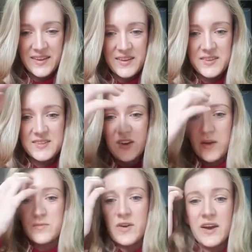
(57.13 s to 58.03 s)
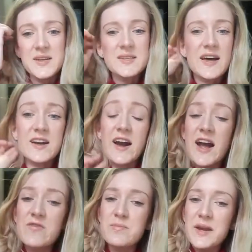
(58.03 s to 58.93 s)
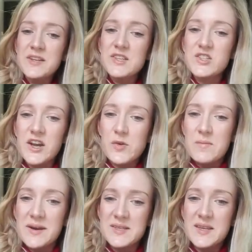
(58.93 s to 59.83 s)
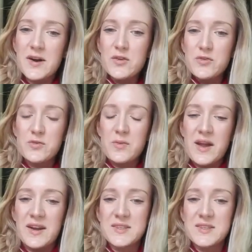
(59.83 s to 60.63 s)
So I'm very excited. I haven't been to Genoa myself, and